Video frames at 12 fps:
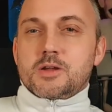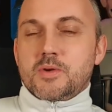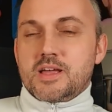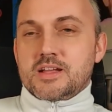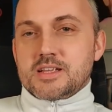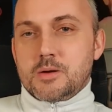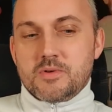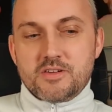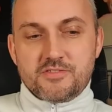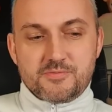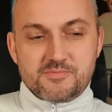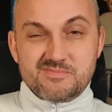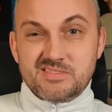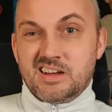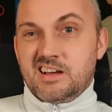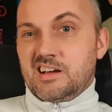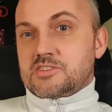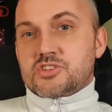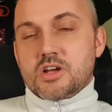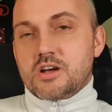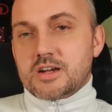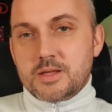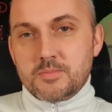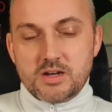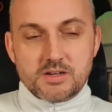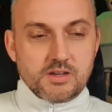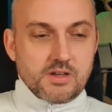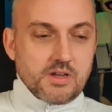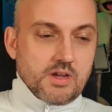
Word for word: and we end up with a journeyman,